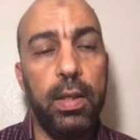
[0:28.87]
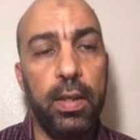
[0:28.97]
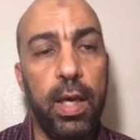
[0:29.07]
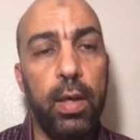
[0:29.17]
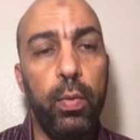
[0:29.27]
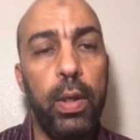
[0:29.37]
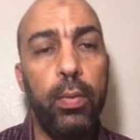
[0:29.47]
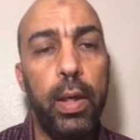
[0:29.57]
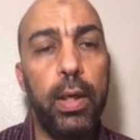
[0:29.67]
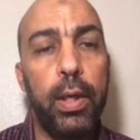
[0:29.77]
Then we
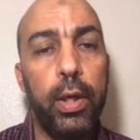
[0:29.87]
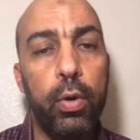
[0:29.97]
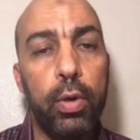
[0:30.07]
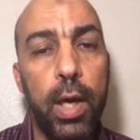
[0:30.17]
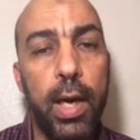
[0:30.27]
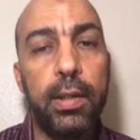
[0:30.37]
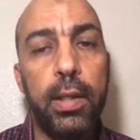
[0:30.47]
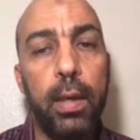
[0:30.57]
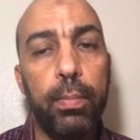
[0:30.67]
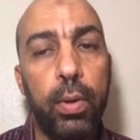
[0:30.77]
will recognize
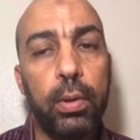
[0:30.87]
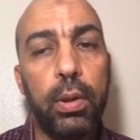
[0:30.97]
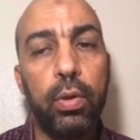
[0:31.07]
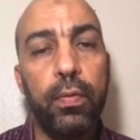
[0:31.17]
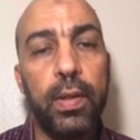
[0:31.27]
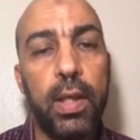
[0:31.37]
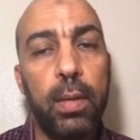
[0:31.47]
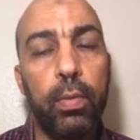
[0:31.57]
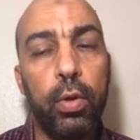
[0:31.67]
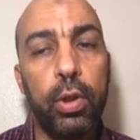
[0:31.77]
the importance of
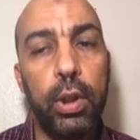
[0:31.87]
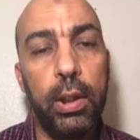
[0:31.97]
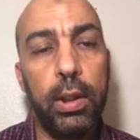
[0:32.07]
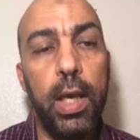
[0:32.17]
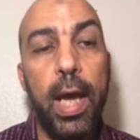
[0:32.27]
exam worksheet,